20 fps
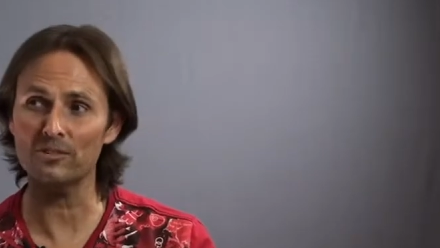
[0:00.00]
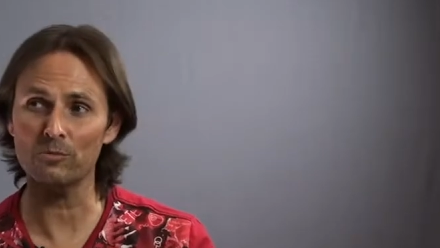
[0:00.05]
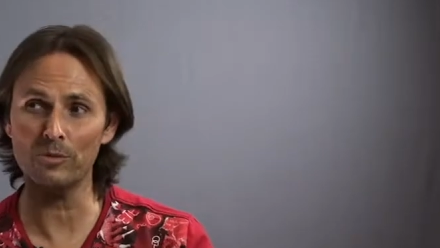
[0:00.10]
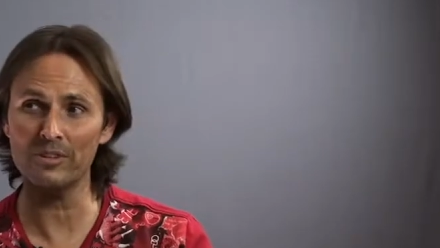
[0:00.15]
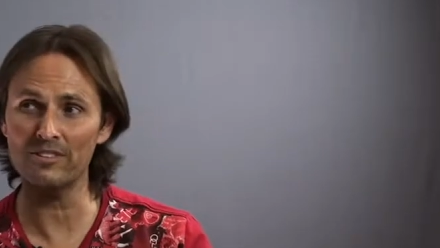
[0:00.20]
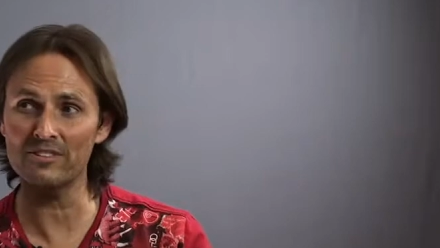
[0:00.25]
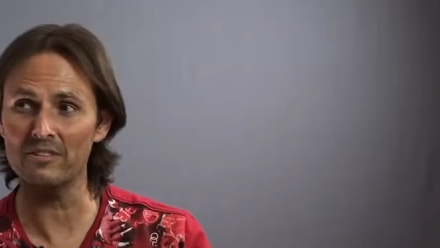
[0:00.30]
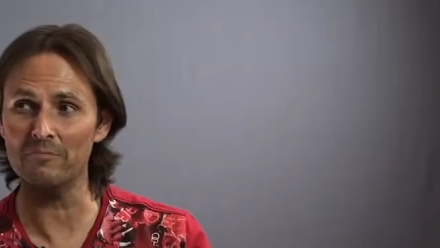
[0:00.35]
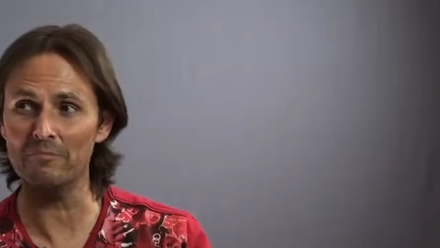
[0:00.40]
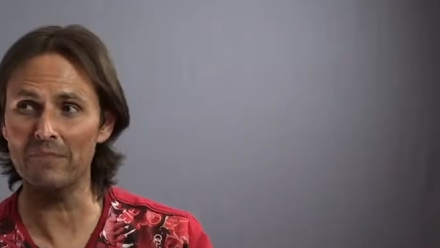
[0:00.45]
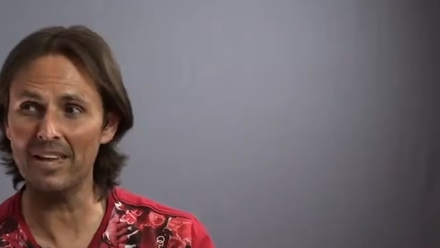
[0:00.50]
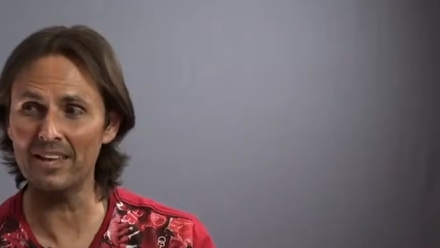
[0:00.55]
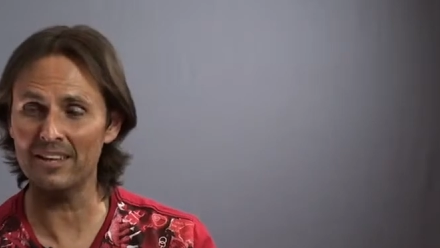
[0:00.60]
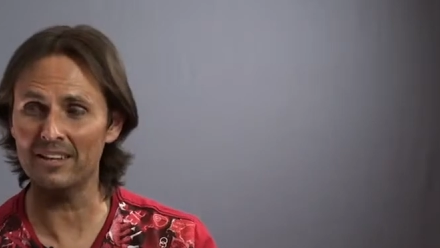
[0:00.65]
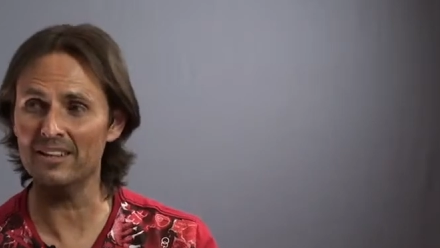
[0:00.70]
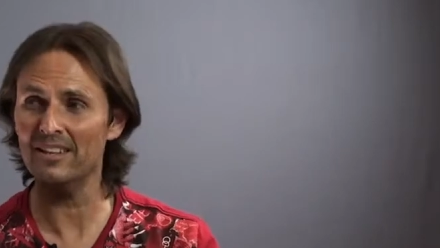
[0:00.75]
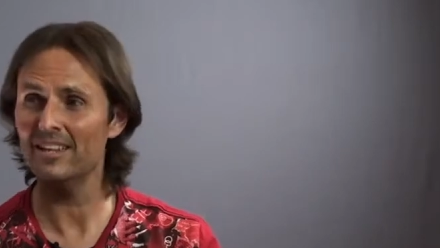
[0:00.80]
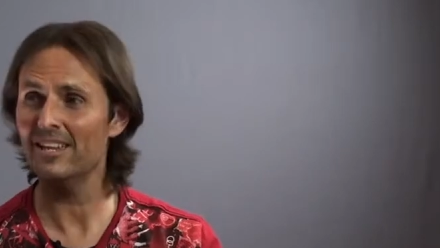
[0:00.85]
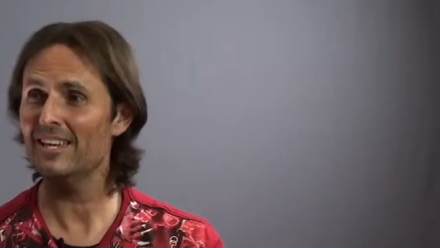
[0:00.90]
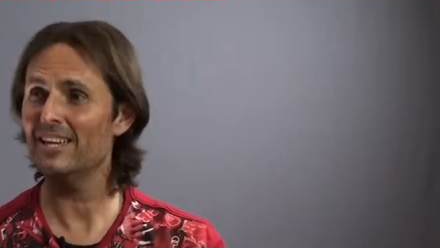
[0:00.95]
it with the
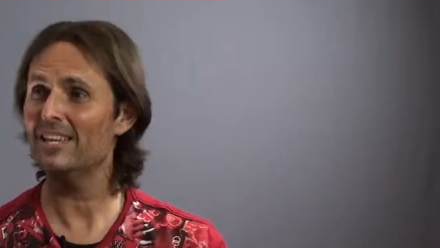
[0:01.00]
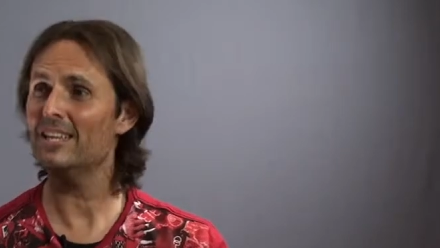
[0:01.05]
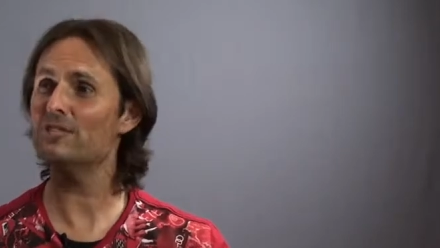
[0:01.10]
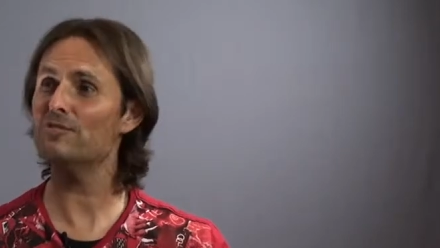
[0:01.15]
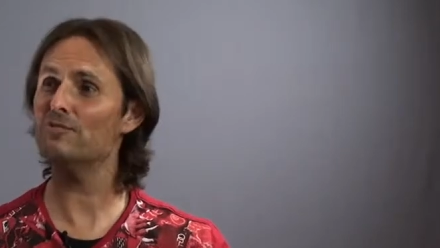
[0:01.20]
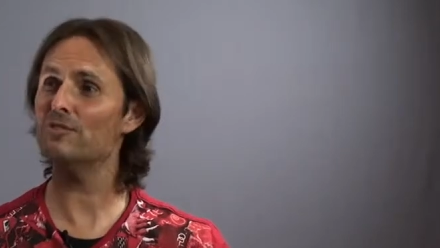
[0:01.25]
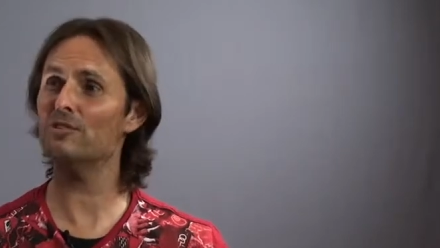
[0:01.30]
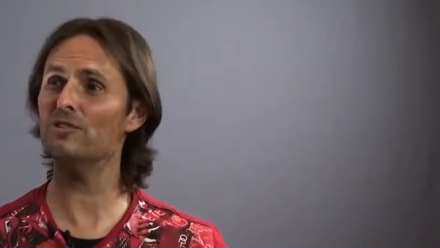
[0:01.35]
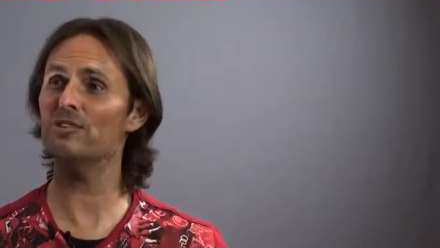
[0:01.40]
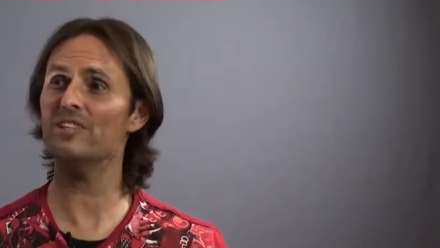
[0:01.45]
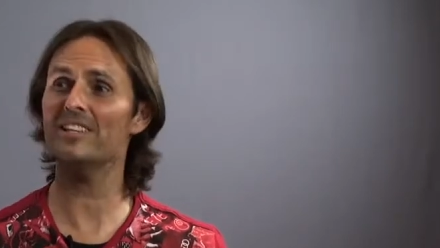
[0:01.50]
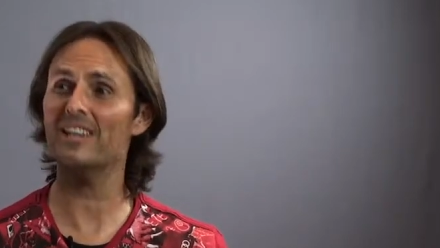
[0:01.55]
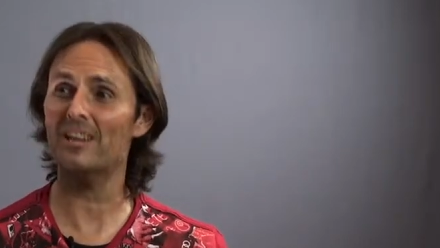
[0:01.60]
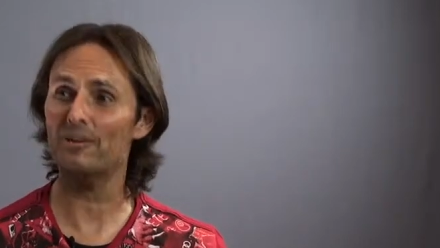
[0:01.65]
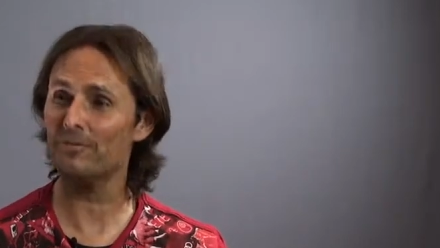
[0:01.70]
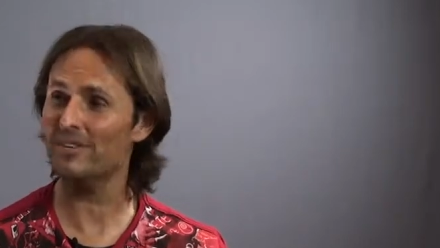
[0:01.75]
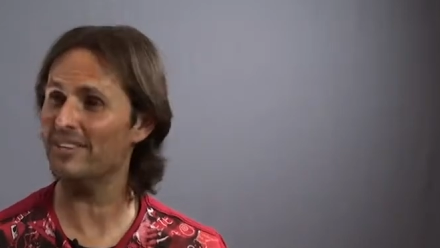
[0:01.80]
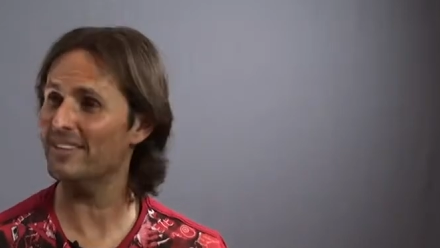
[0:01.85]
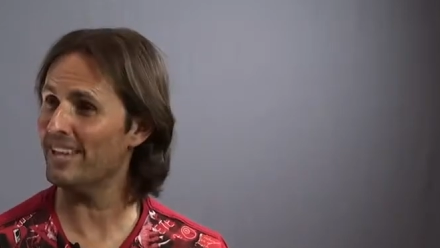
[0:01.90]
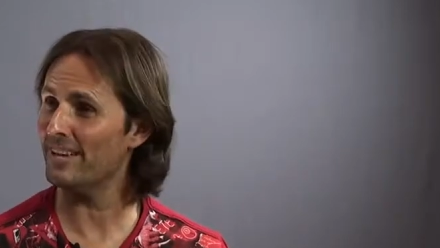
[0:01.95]
men is for you to get
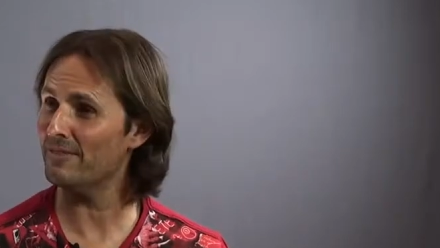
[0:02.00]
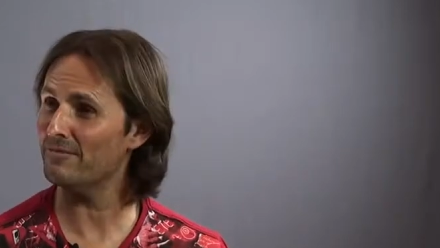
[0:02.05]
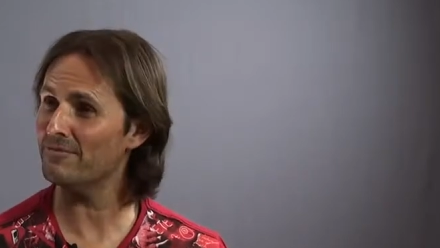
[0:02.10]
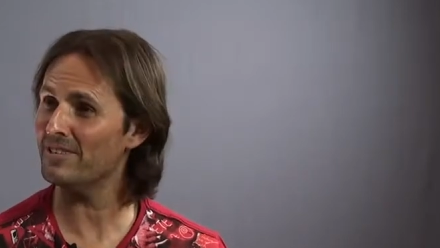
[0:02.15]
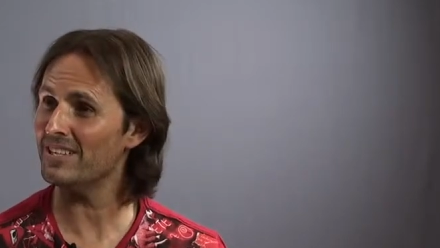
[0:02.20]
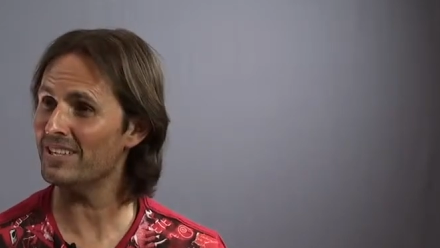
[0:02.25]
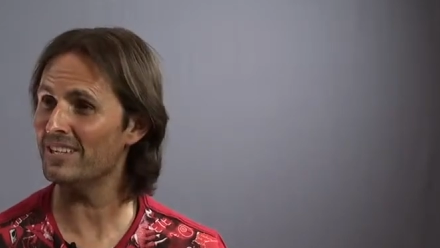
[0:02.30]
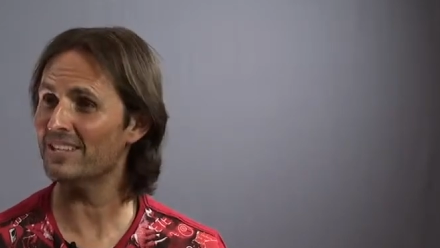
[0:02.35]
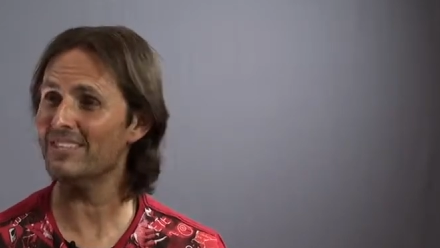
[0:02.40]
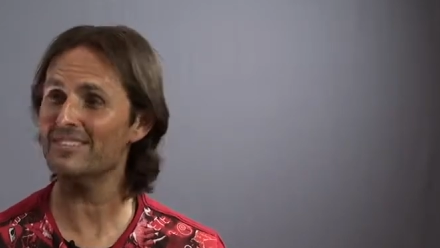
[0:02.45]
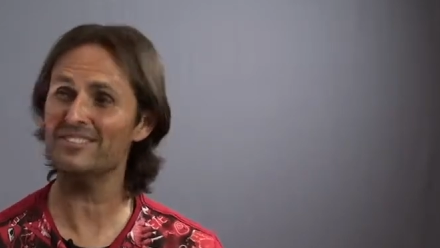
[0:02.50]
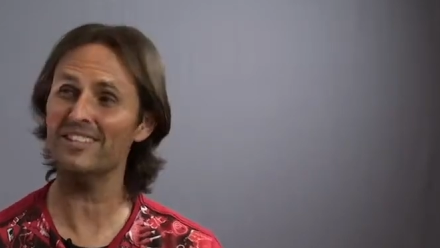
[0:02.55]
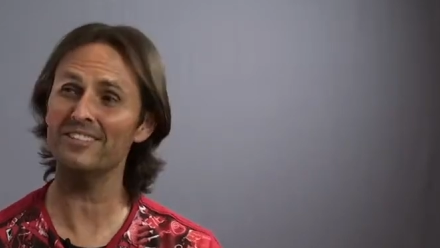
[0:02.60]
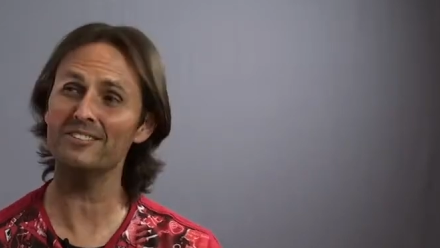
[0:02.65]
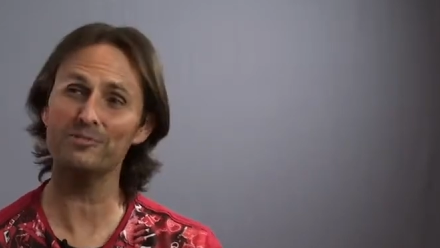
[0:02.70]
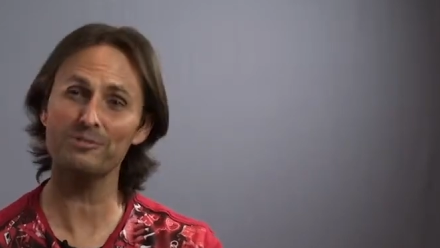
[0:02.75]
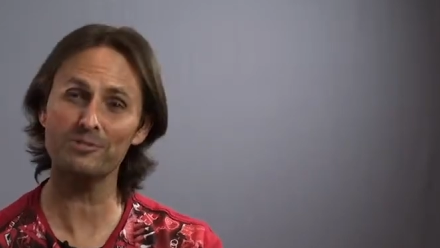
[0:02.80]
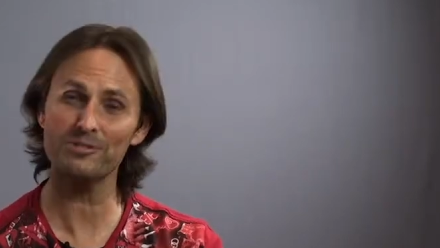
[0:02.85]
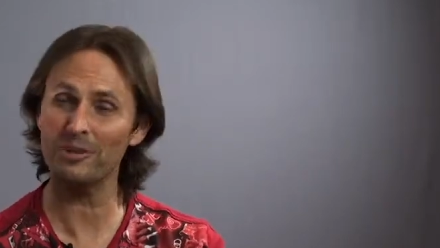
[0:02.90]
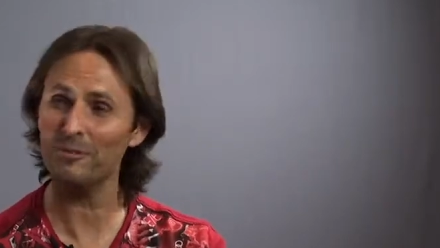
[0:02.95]
rid of that fear, because mm-hmm. then
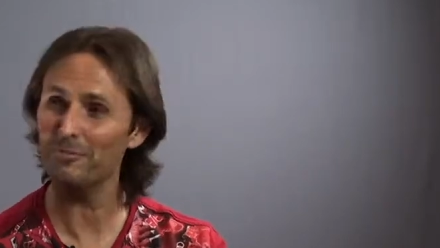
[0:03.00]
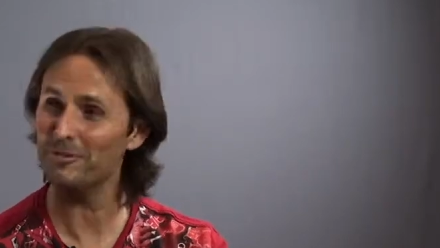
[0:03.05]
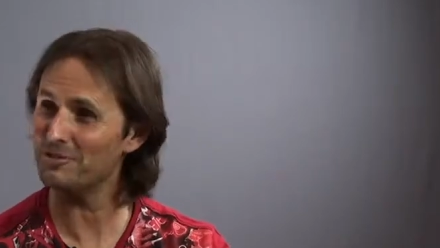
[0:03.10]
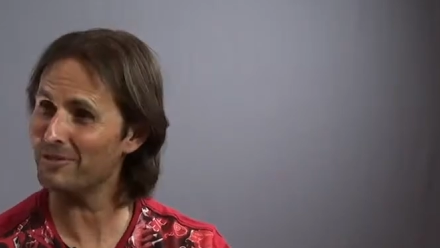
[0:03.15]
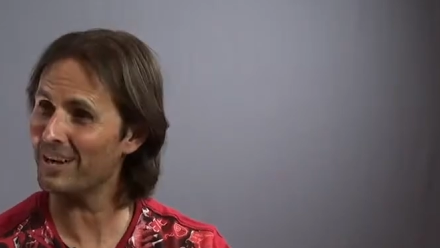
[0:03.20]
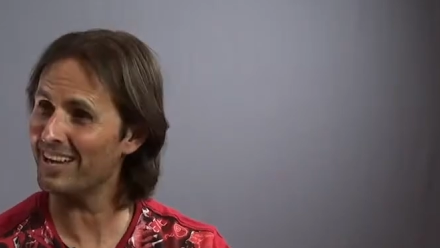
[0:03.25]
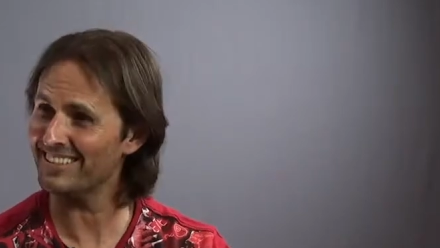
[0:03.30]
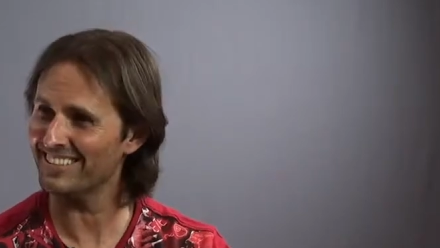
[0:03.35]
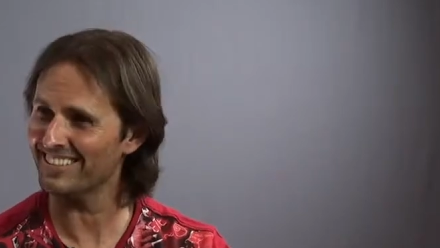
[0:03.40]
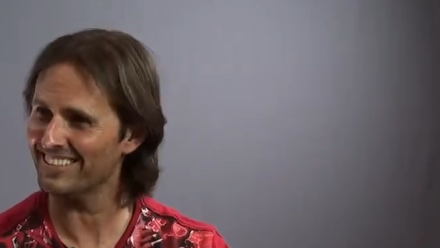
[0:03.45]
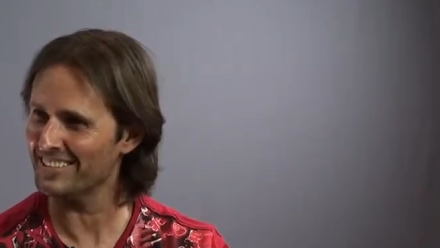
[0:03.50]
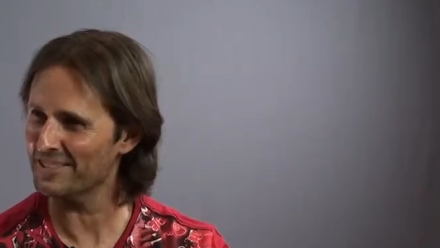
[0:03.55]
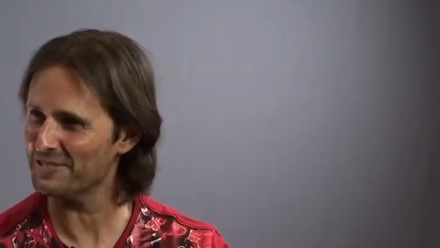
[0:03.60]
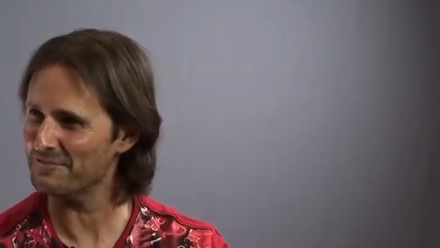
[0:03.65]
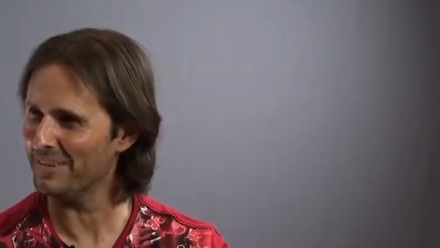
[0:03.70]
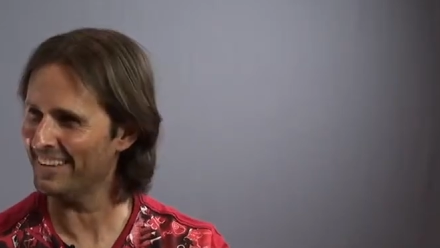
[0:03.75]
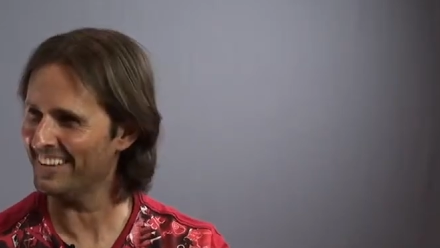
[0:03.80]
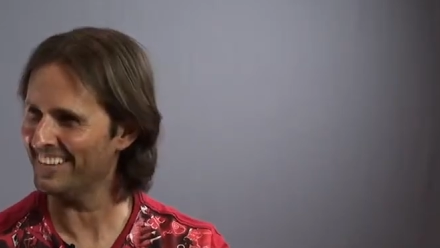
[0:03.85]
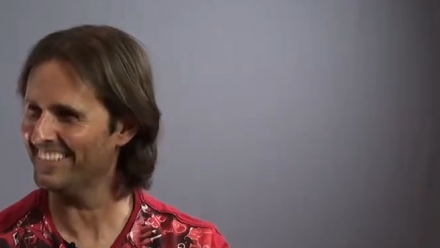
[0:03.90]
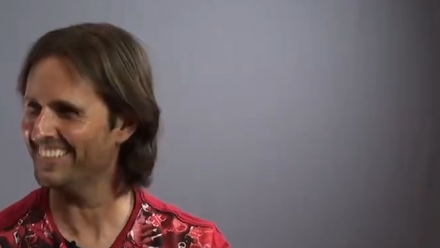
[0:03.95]
mm. you'll stop attracting
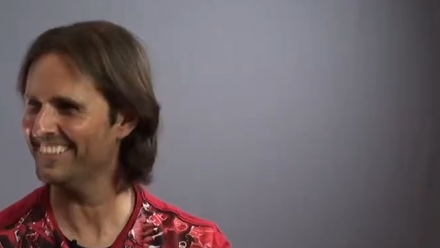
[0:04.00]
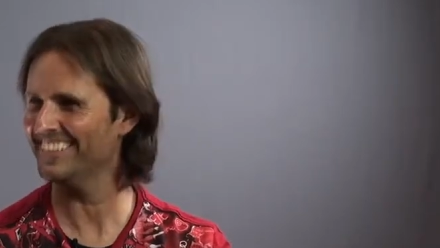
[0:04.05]
these men.